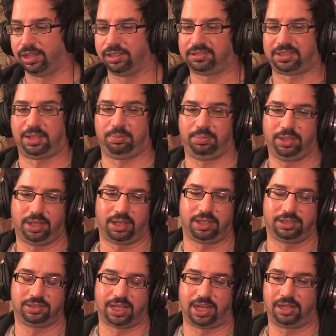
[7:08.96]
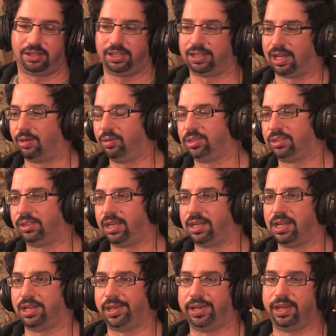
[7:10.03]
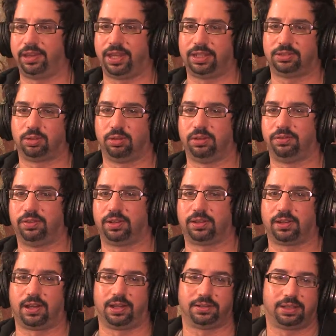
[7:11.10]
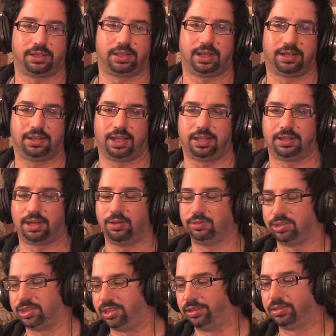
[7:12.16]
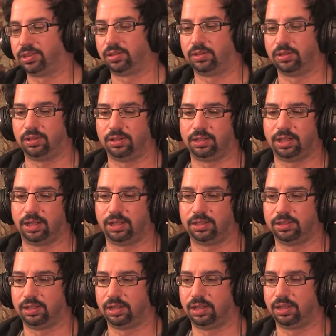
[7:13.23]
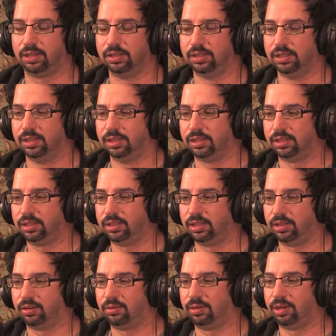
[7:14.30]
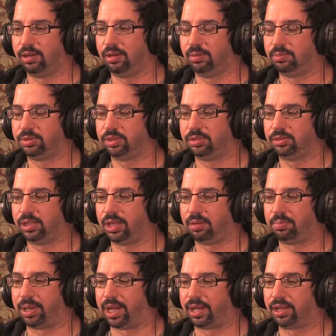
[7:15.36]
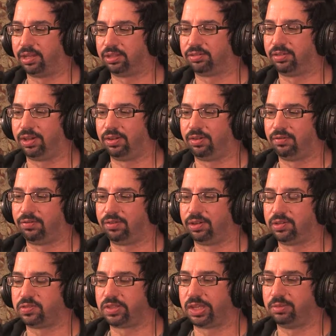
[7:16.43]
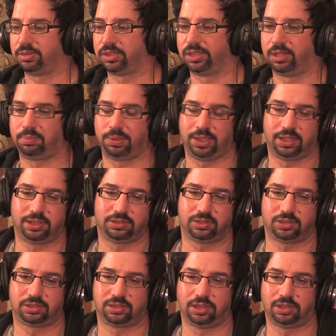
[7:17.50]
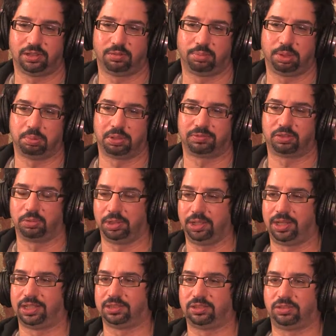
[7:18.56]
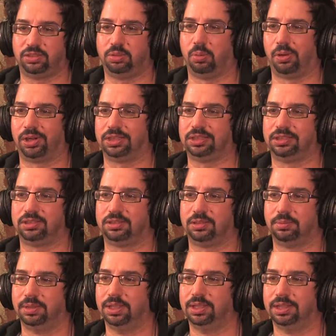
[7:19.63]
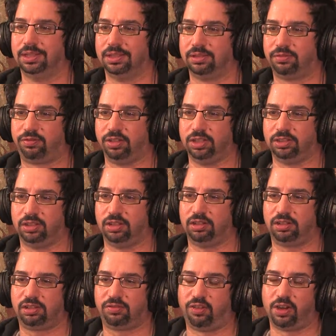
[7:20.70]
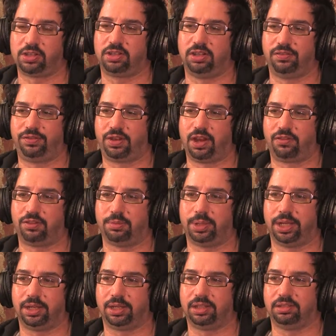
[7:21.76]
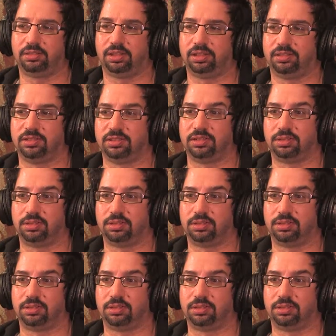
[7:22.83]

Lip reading: Exactly. That was they sort of thought that that it was their turn, and to get back at us for the same sniping. And it's just people have to realize the two-party system, the function of government is the